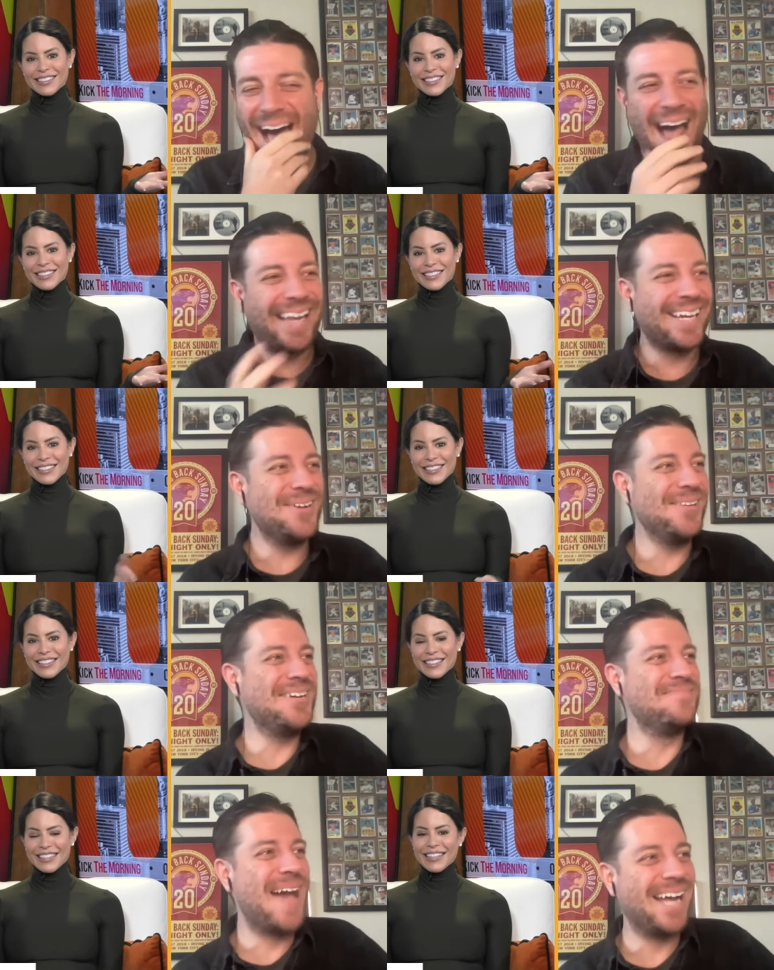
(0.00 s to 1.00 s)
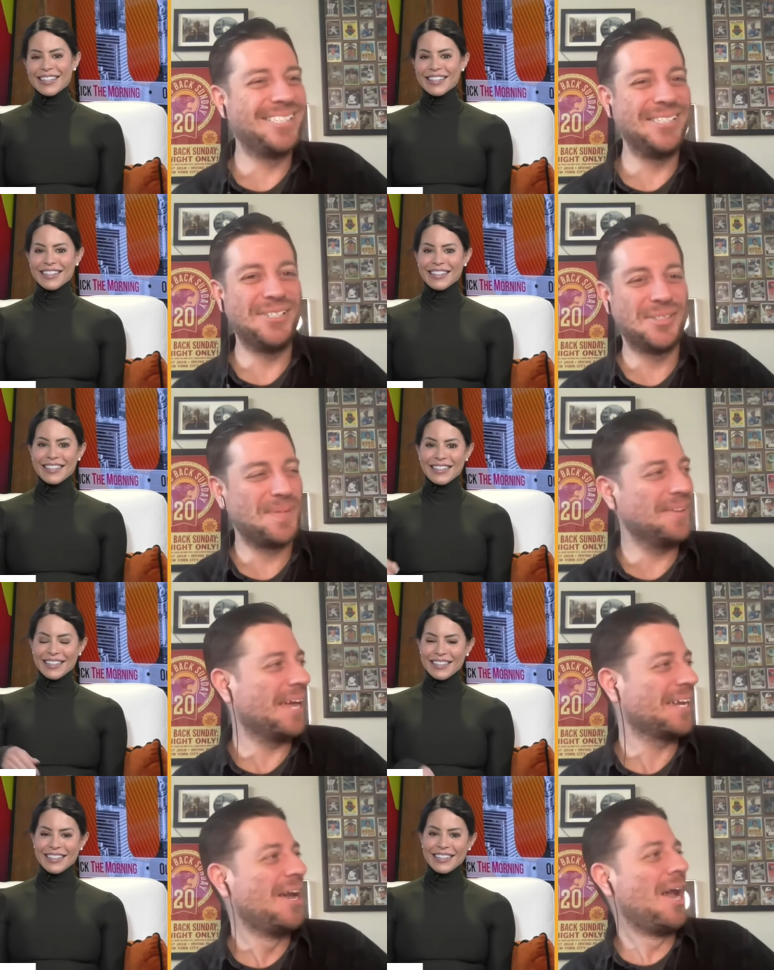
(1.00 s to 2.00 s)
Speaker 1: I can only imagine you just being like,
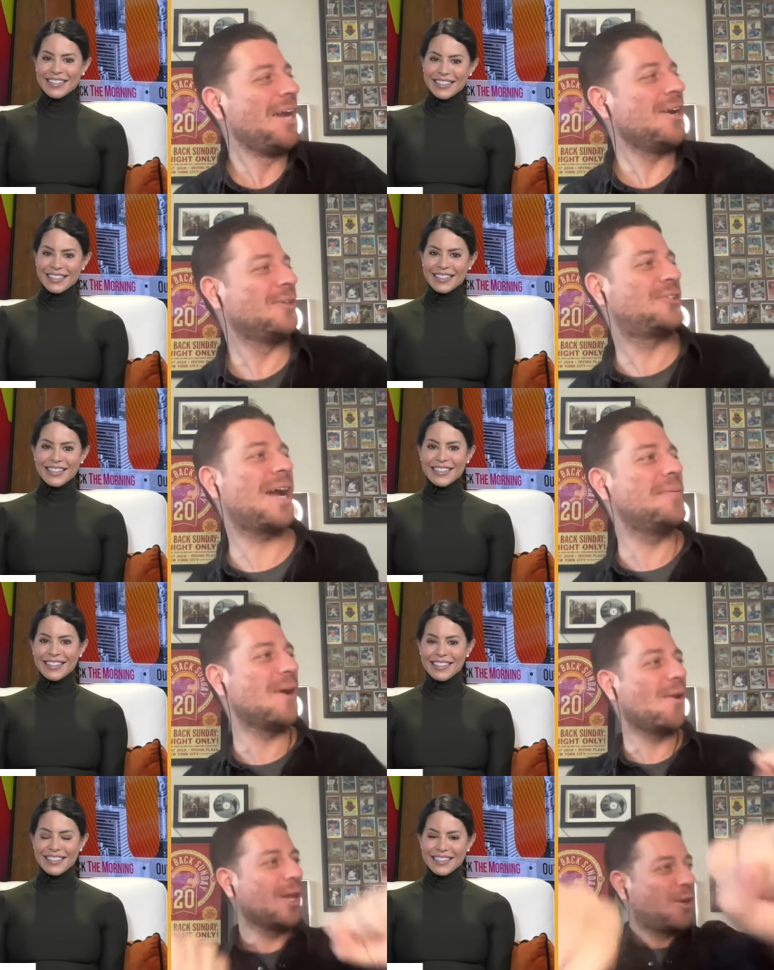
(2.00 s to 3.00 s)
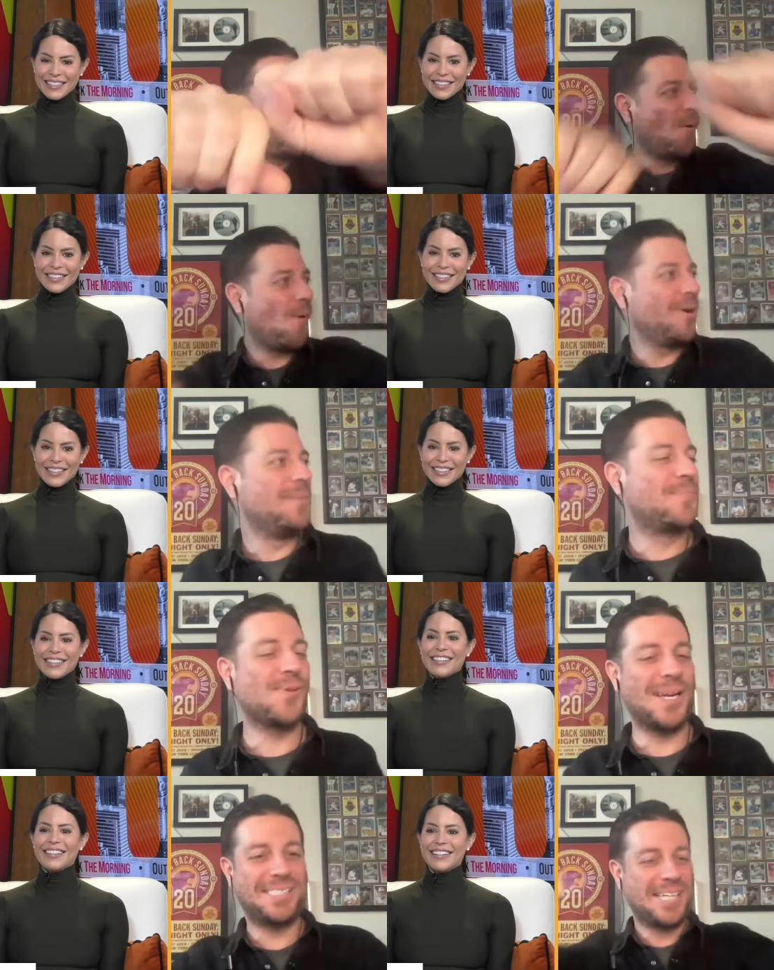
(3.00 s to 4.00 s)
you know, trying to be all like cool and
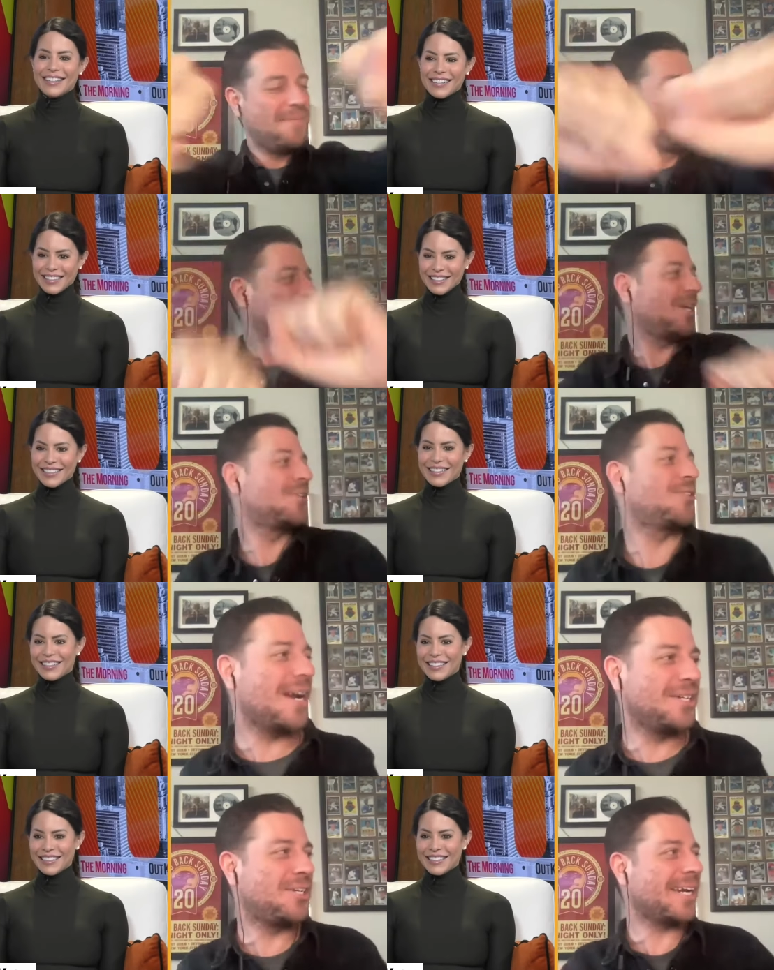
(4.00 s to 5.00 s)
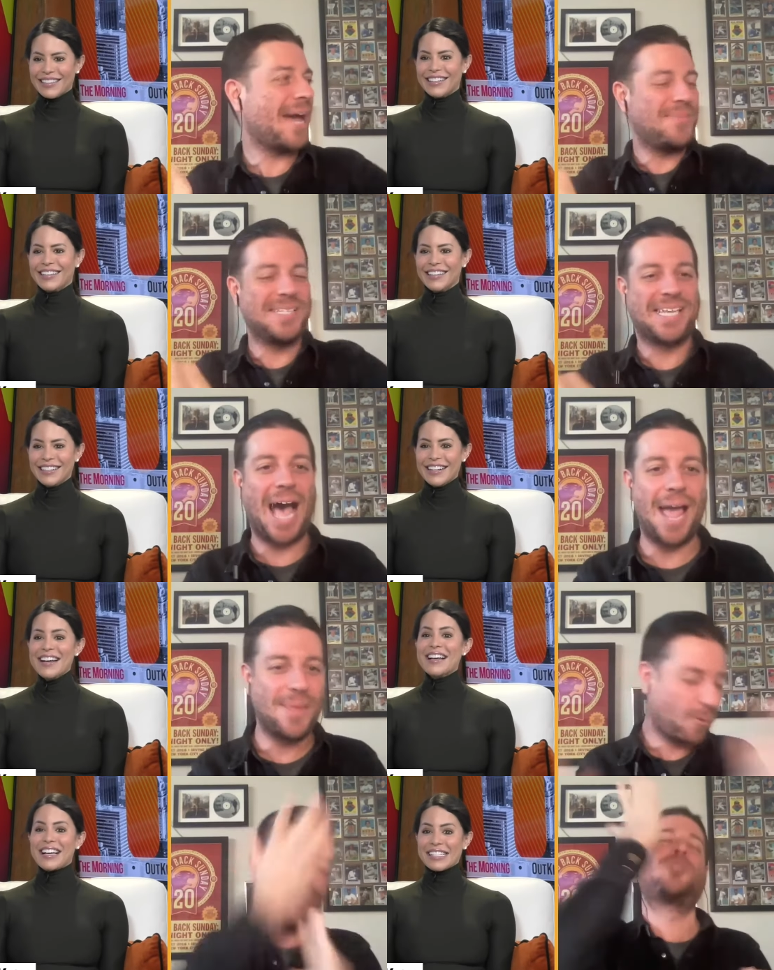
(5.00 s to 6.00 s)
impressive and just like trying to check out this guy.
Speaker 2: That's
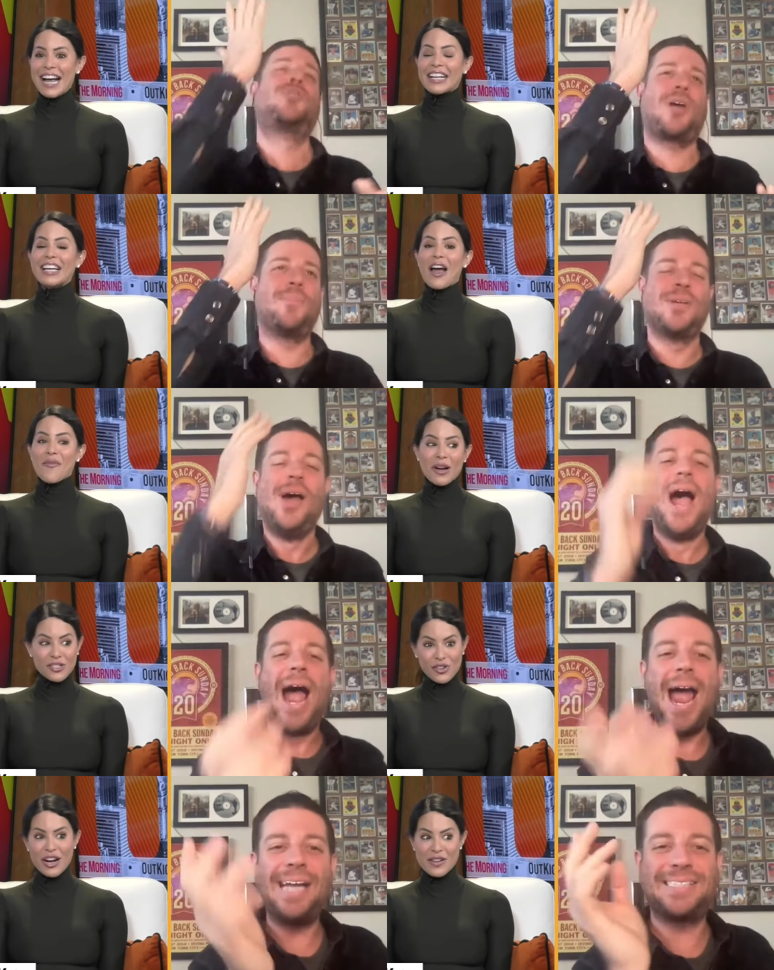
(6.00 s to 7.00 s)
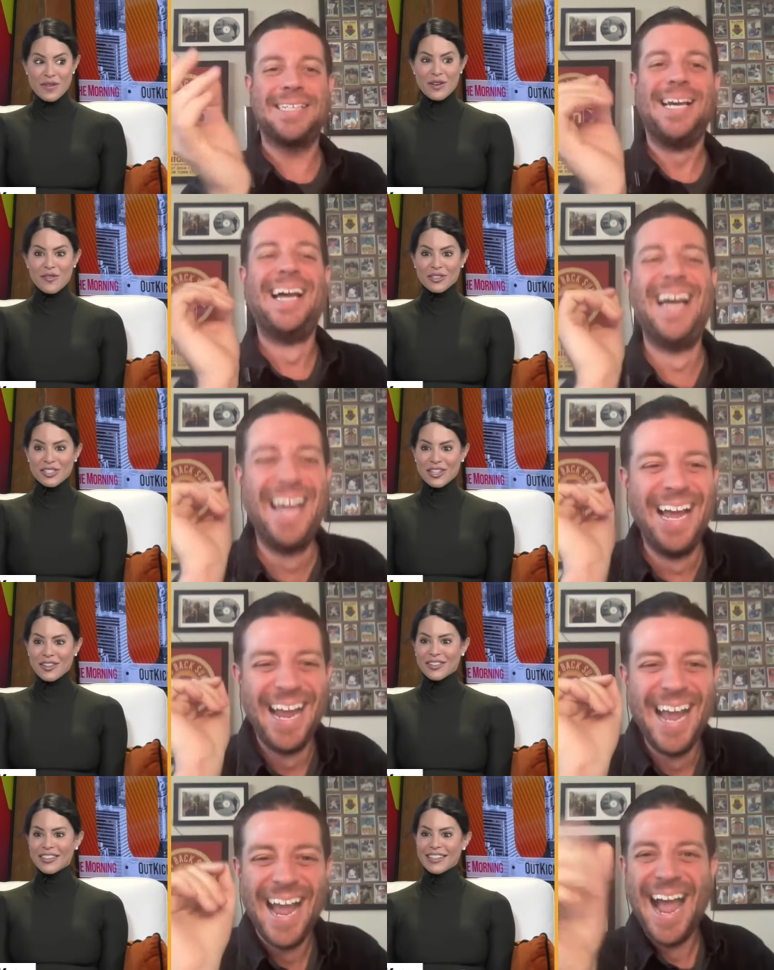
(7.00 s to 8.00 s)
exactly. So- I was trying to be cool too.
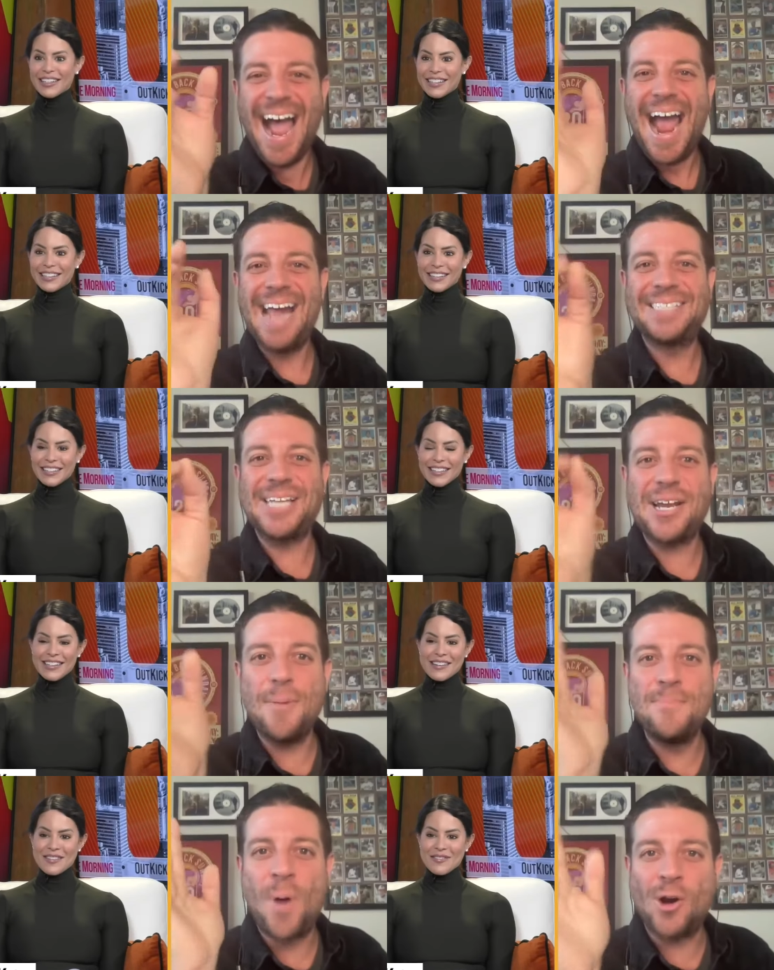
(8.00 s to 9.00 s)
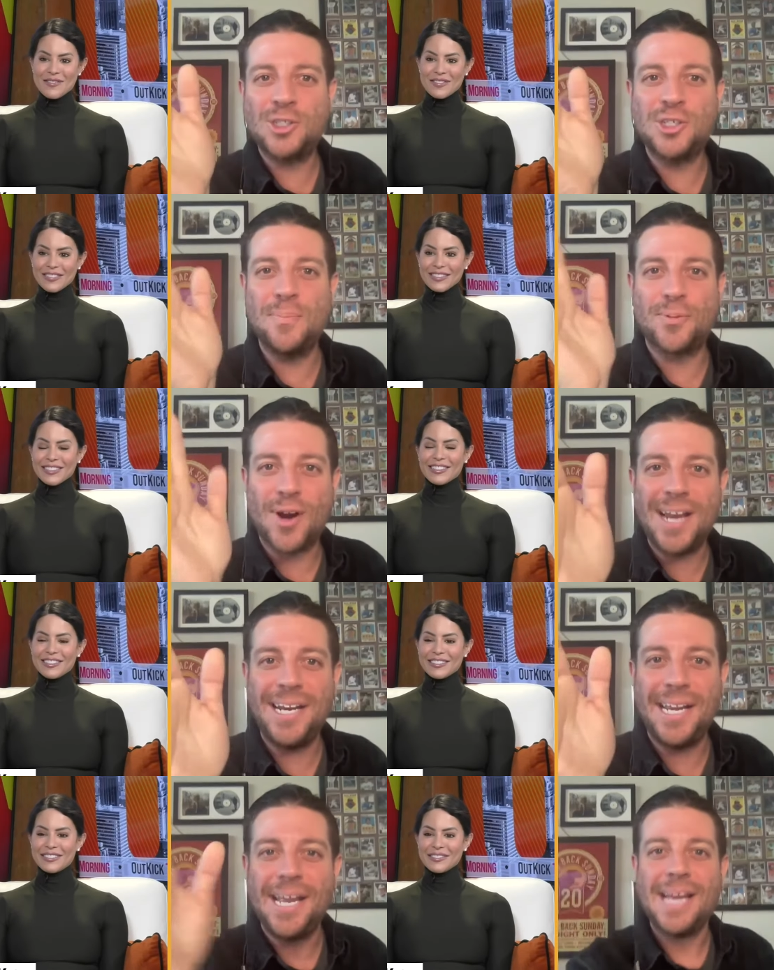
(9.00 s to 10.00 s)
Speaker 1: It's like a Marsha
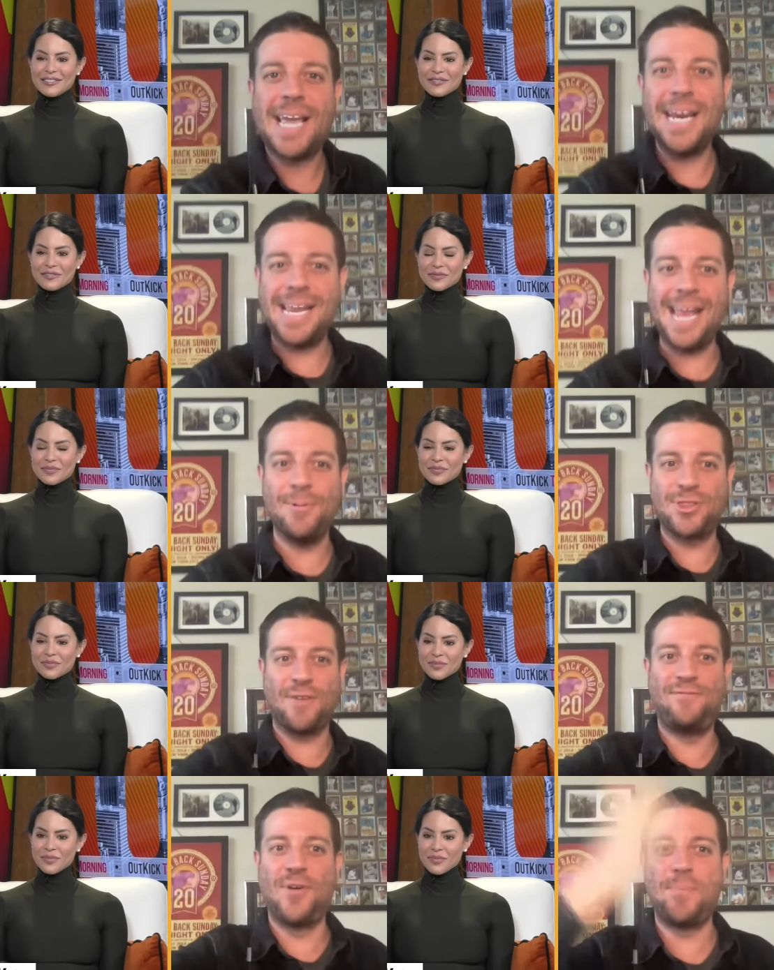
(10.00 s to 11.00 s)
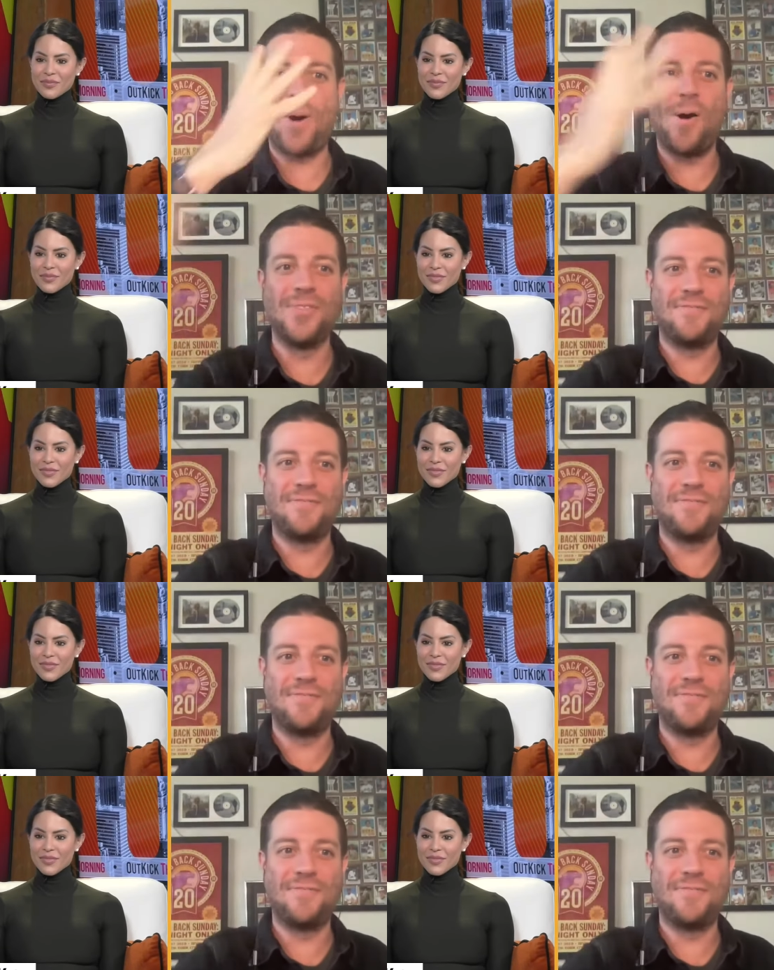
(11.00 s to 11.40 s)
Brady getting hit with the football in the